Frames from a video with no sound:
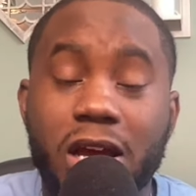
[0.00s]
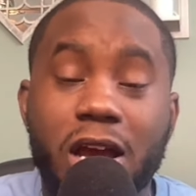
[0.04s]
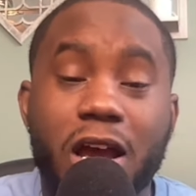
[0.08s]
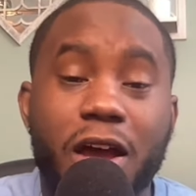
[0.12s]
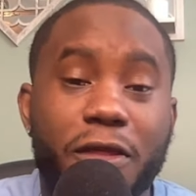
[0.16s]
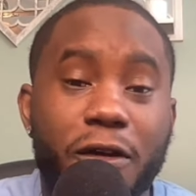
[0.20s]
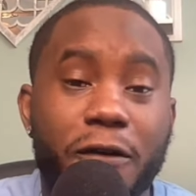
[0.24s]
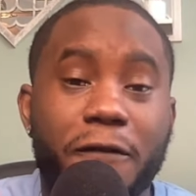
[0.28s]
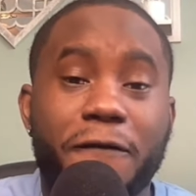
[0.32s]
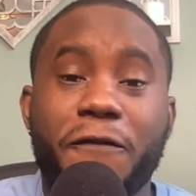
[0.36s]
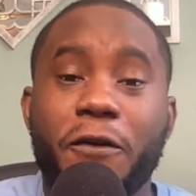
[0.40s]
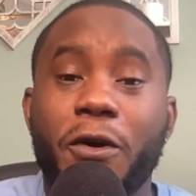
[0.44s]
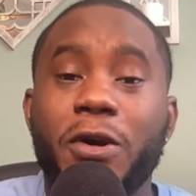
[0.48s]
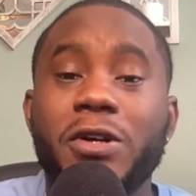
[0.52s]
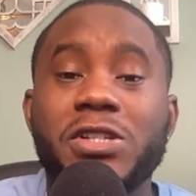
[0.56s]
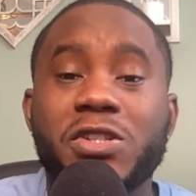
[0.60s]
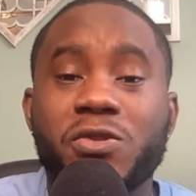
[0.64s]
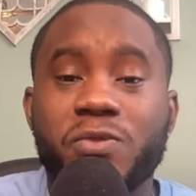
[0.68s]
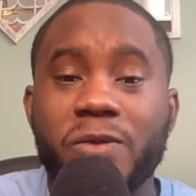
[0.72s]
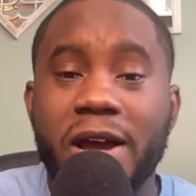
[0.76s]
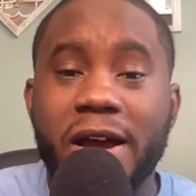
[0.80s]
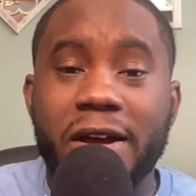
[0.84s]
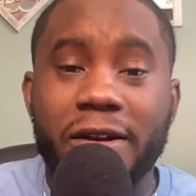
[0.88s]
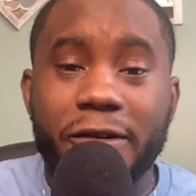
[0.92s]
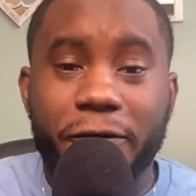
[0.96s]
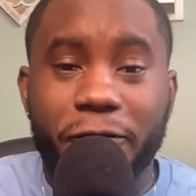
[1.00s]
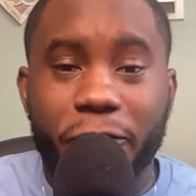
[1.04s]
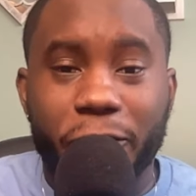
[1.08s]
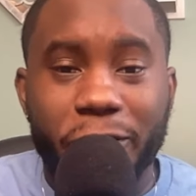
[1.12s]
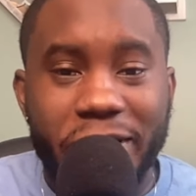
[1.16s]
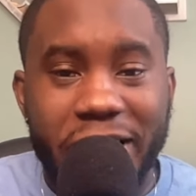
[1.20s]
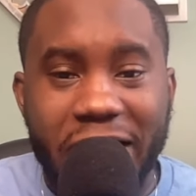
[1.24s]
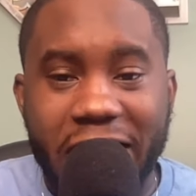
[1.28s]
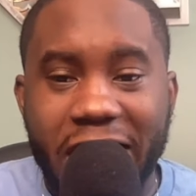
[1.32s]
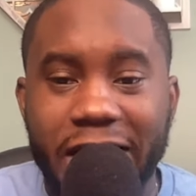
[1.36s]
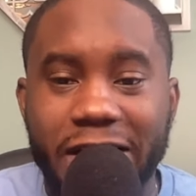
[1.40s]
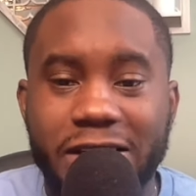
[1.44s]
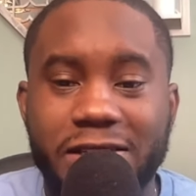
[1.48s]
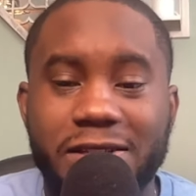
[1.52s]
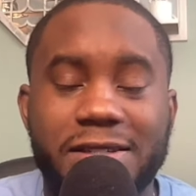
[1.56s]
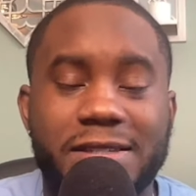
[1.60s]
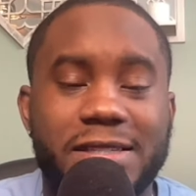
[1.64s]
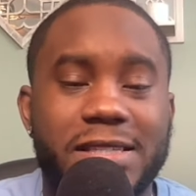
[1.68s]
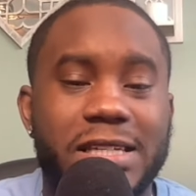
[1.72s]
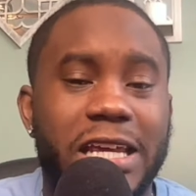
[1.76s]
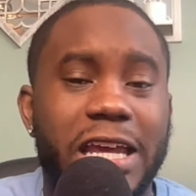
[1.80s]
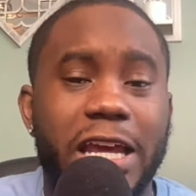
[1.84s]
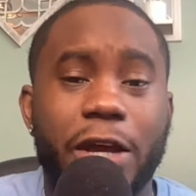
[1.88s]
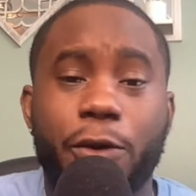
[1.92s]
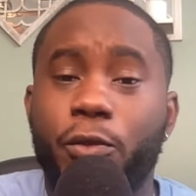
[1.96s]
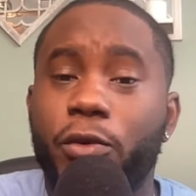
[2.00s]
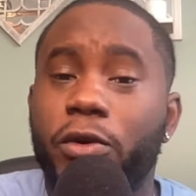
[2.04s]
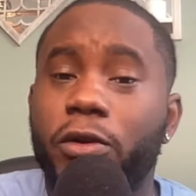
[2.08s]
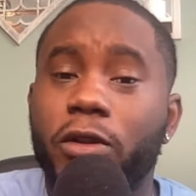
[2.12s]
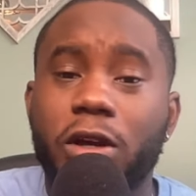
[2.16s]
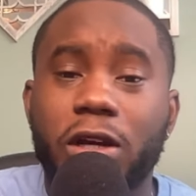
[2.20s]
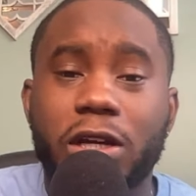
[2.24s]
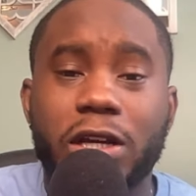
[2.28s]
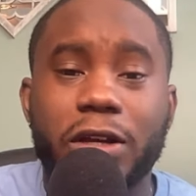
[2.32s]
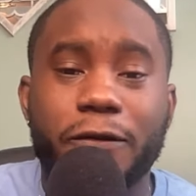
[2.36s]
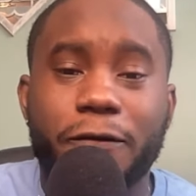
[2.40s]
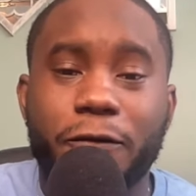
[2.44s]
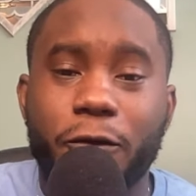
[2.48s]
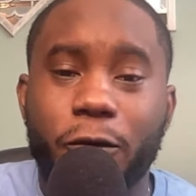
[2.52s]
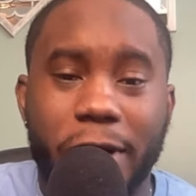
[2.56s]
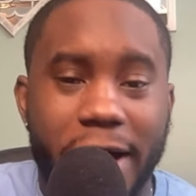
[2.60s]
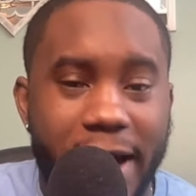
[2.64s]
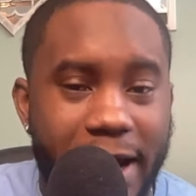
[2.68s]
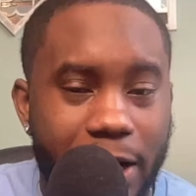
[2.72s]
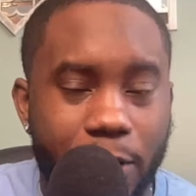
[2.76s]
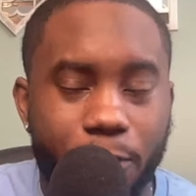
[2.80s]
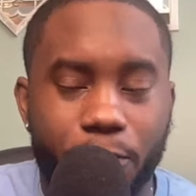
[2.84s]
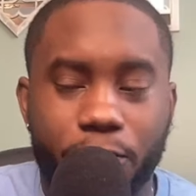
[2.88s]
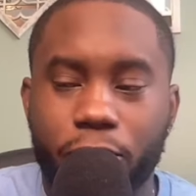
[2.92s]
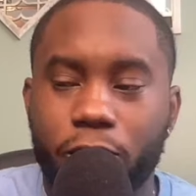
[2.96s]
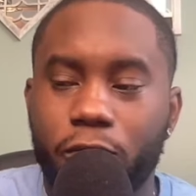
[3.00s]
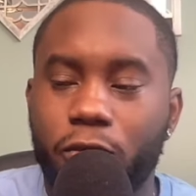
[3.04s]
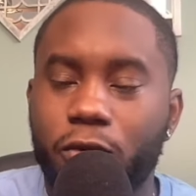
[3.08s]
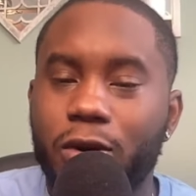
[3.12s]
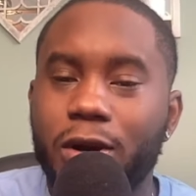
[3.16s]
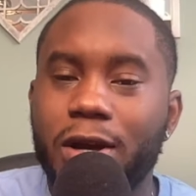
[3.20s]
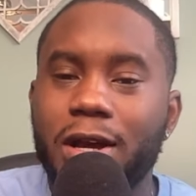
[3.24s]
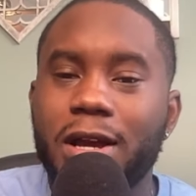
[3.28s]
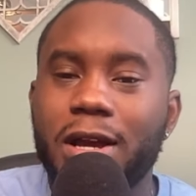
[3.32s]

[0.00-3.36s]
the first round of free agency, and we're looking for April.